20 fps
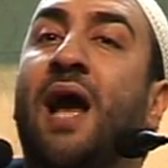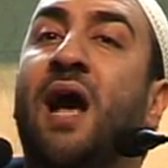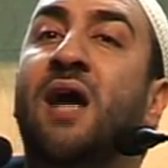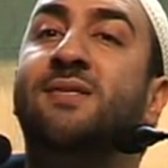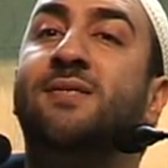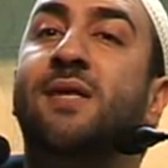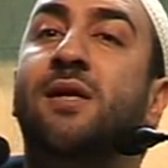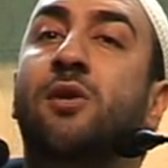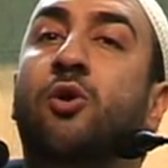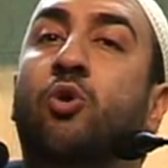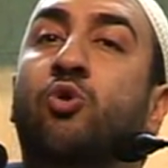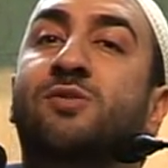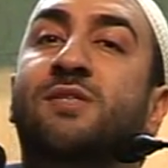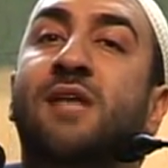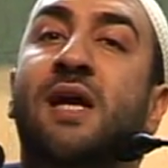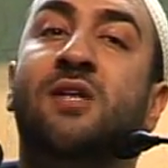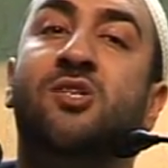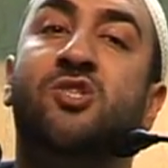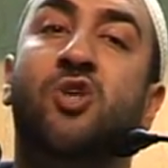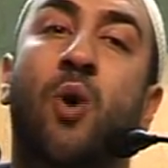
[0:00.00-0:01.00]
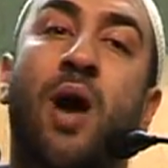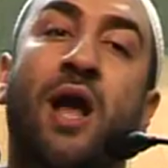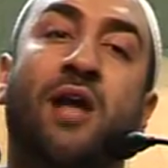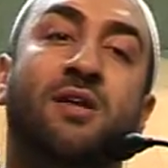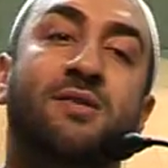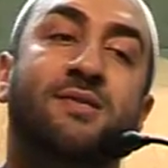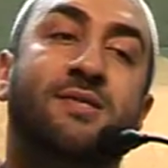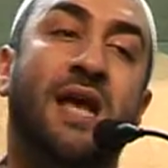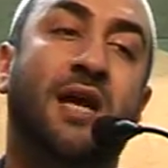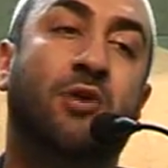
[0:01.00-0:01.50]
Hassan and Hussein so I
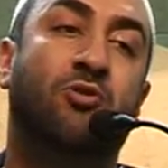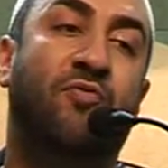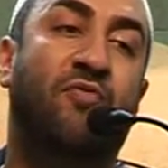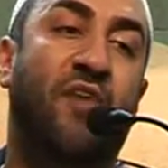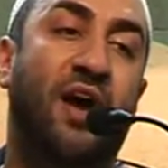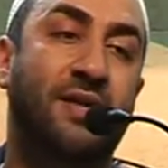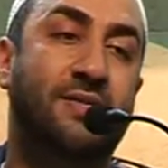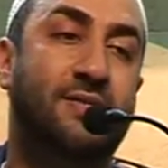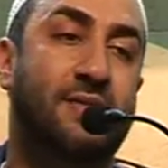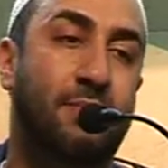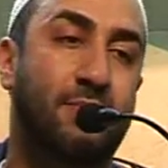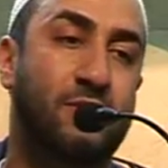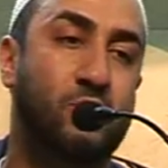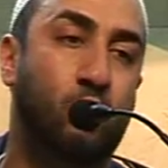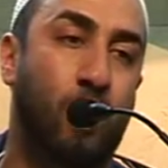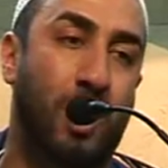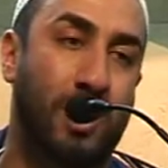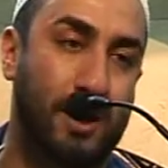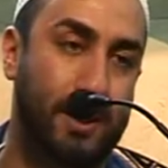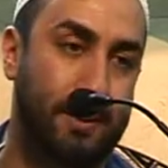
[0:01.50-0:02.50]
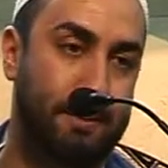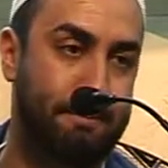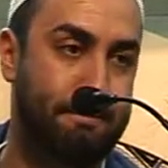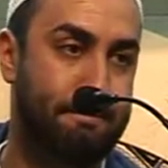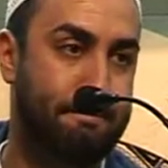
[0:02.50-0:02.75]
can sacrifice them as well.